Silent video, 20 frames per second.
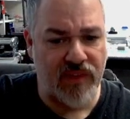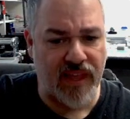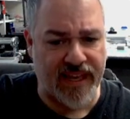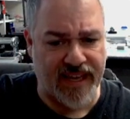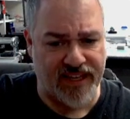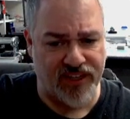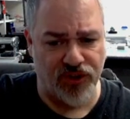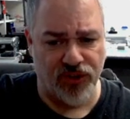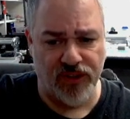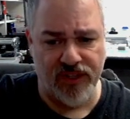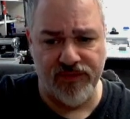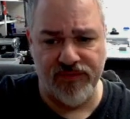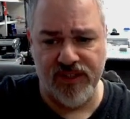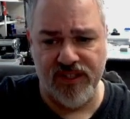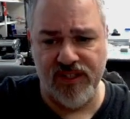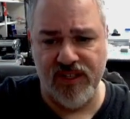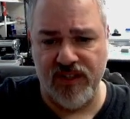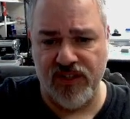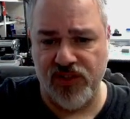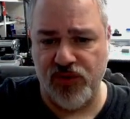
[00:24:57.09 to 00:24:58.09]
and you'll even
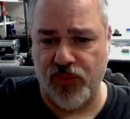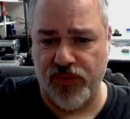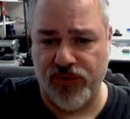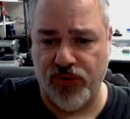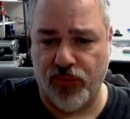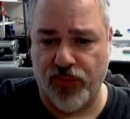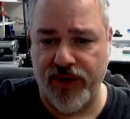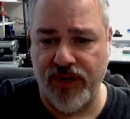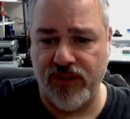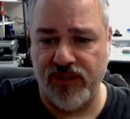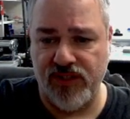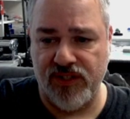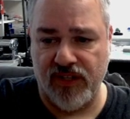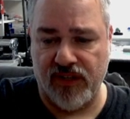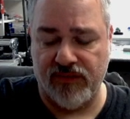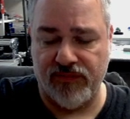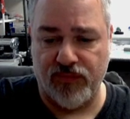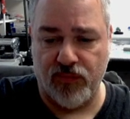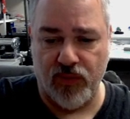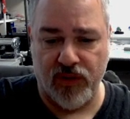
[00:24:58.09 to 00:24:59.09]
see this with green
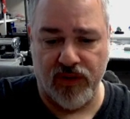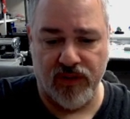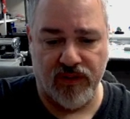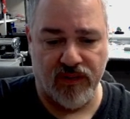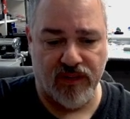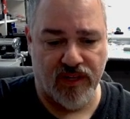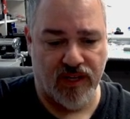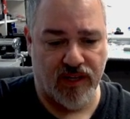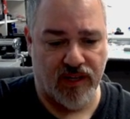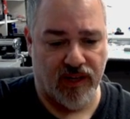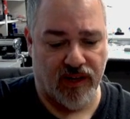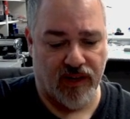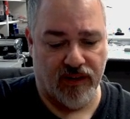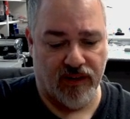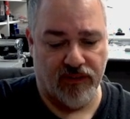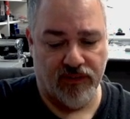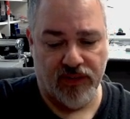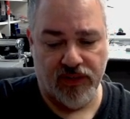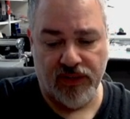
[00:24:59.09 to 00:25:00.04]
stuff with the